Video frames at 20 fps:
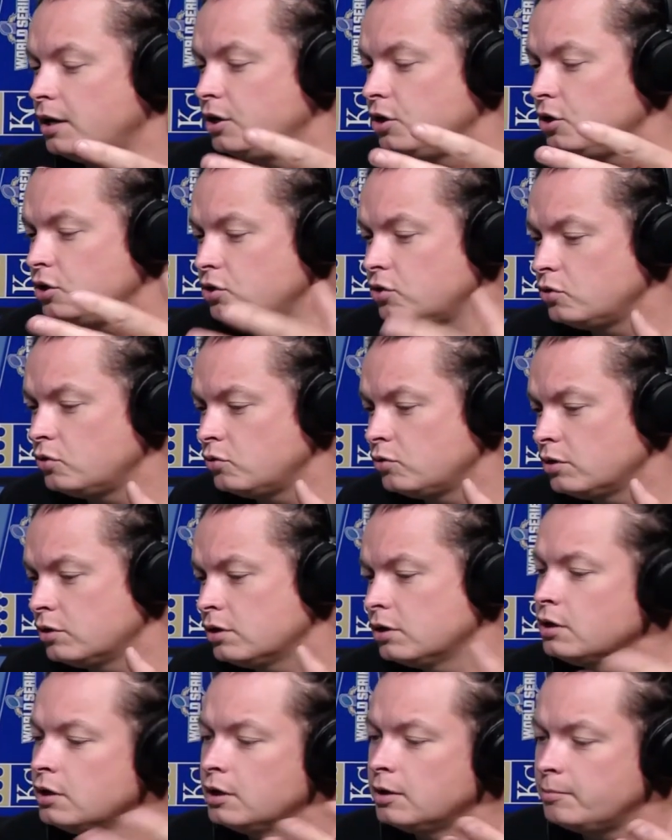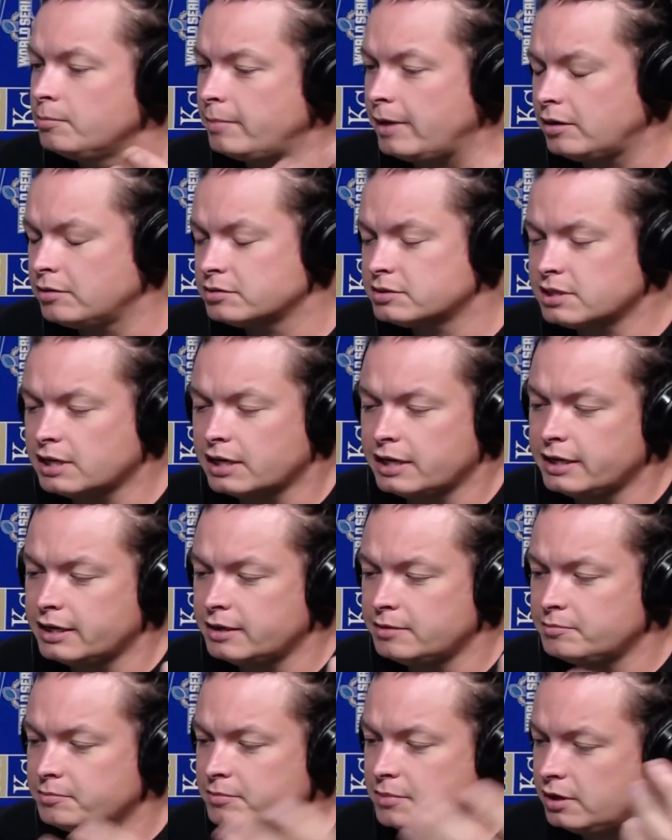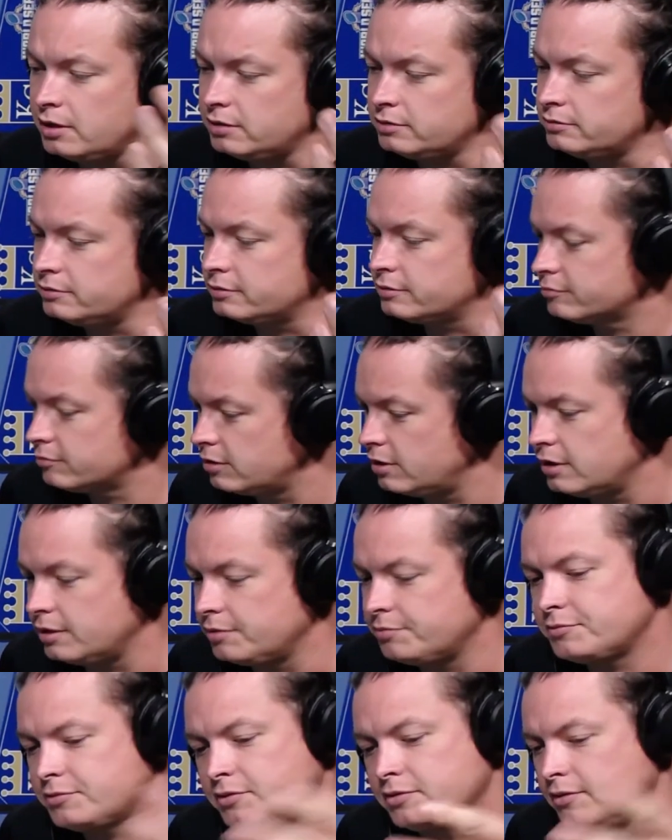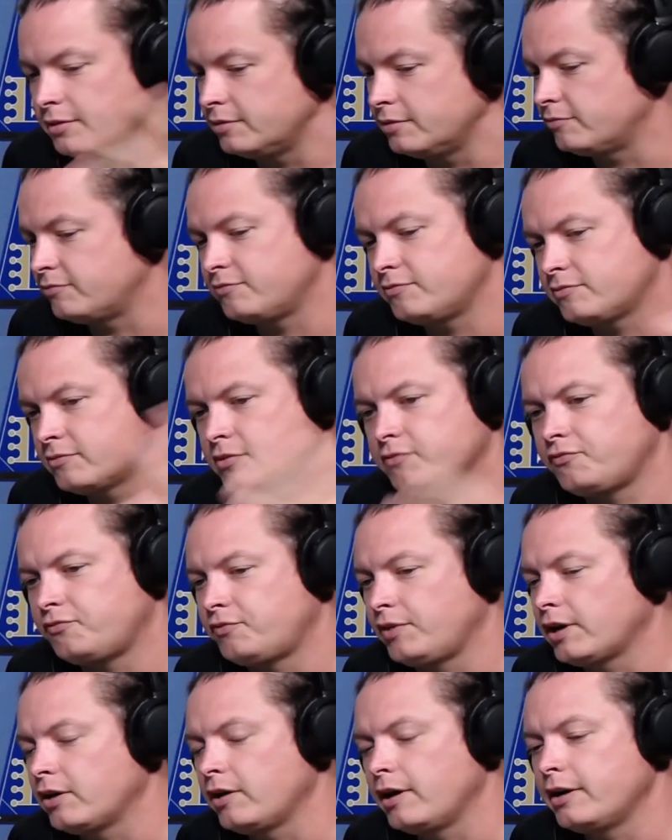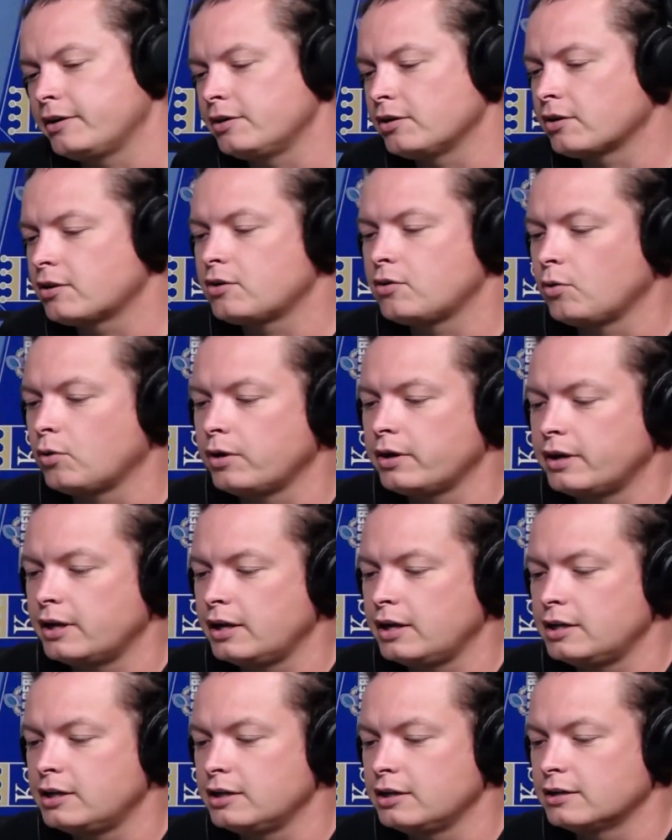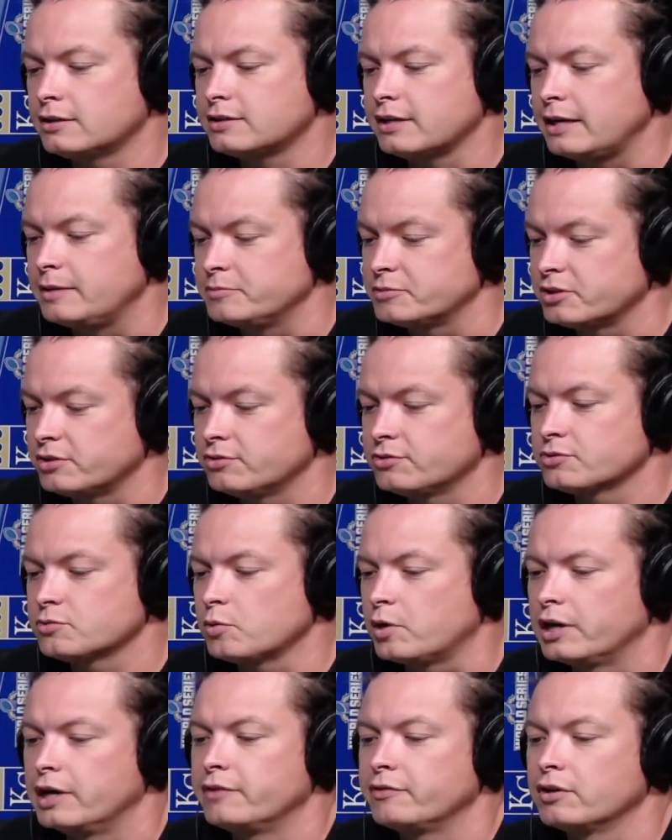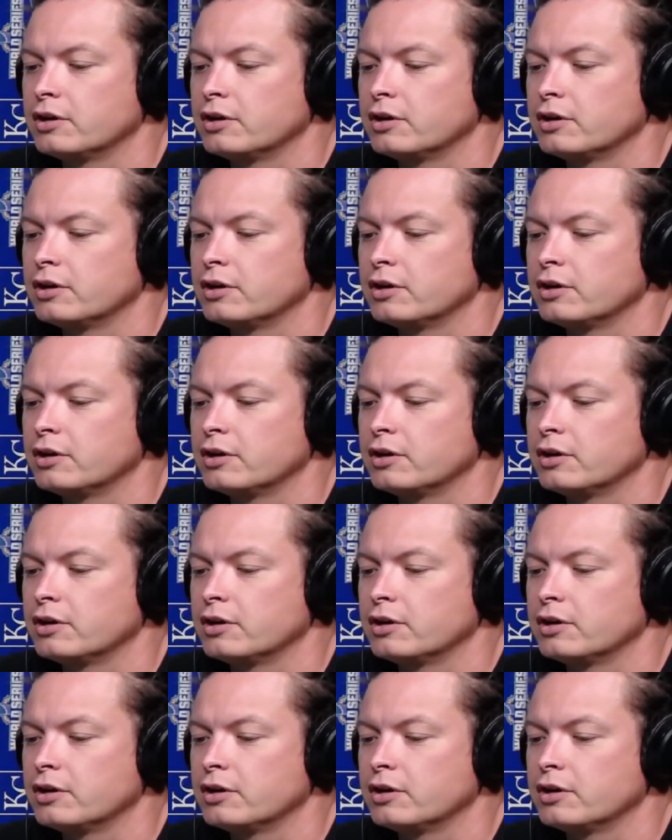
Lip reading: Noon Mountain Time. Yeah, and figure out your coordinating time zones, whatever.